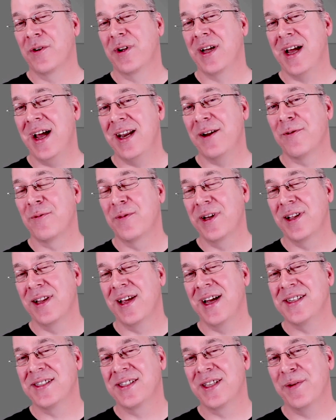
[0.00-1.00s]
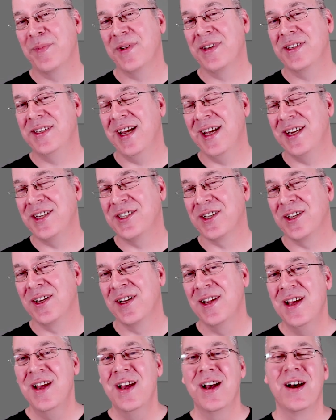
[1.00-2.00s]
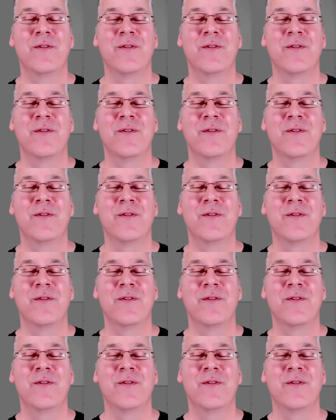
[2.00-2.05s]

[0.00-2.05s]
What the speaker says: kind of realize the potential